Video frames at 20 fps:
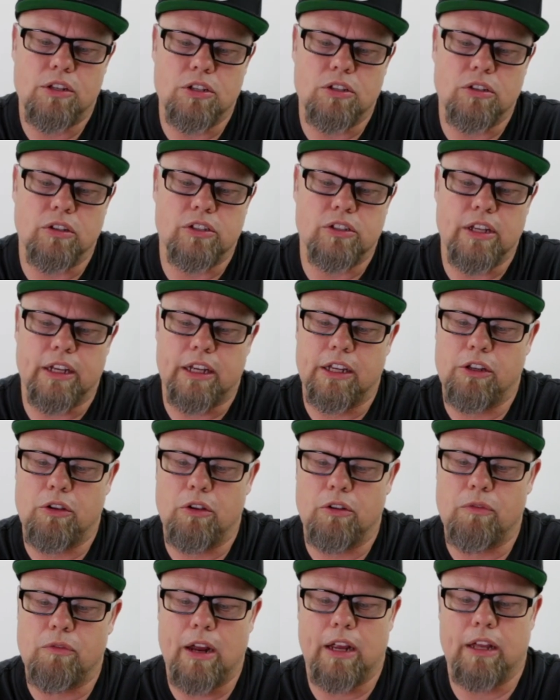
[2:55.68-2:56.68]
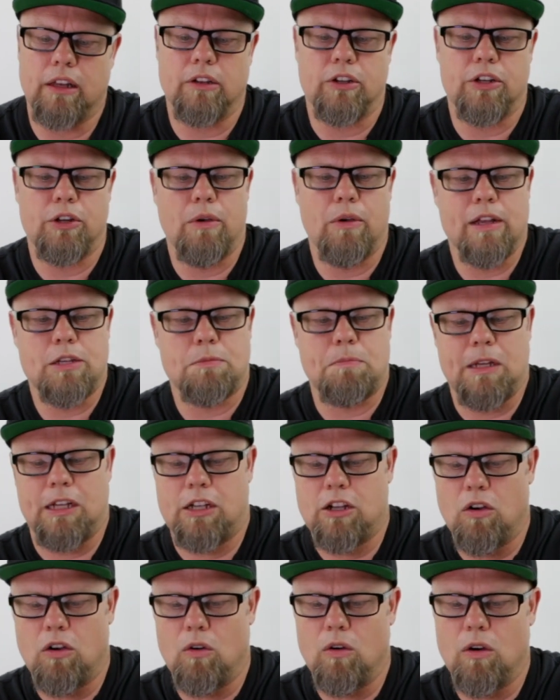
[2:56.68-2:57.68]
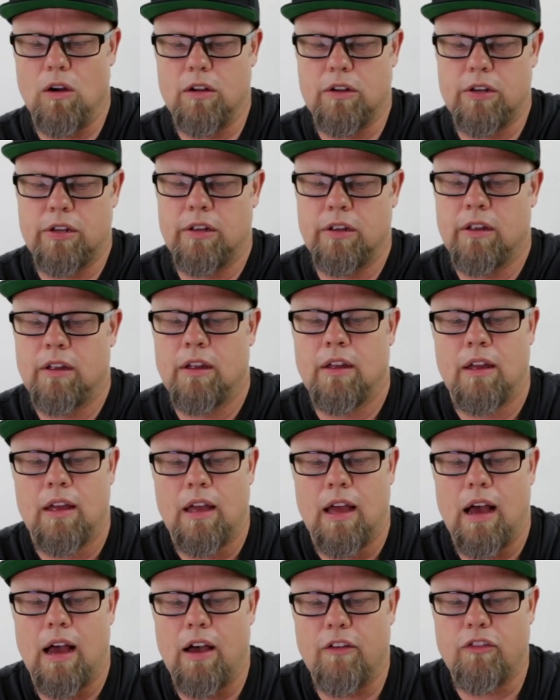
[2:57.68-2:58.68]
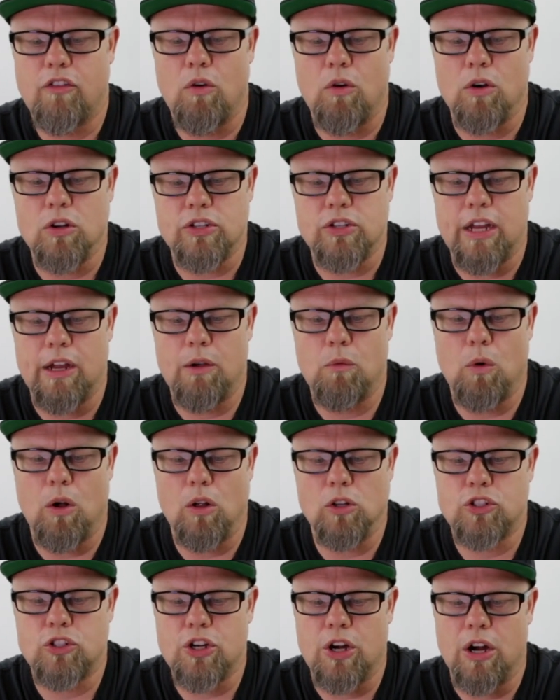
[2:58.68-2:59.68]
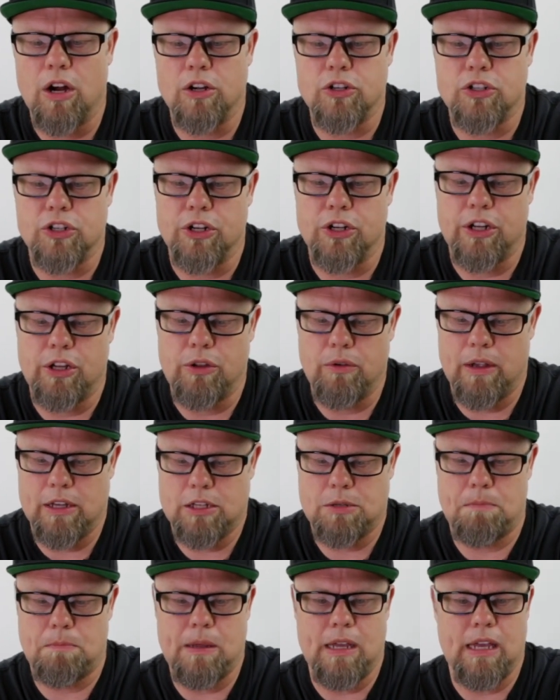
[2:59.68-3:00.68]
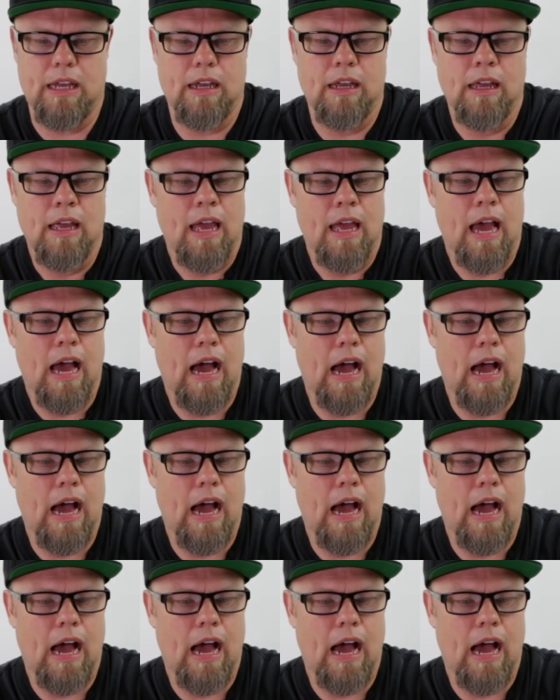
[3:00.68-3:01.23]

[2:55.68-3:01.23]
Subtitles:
just looks like a regular USB cord. Of course, a wall charger, USB.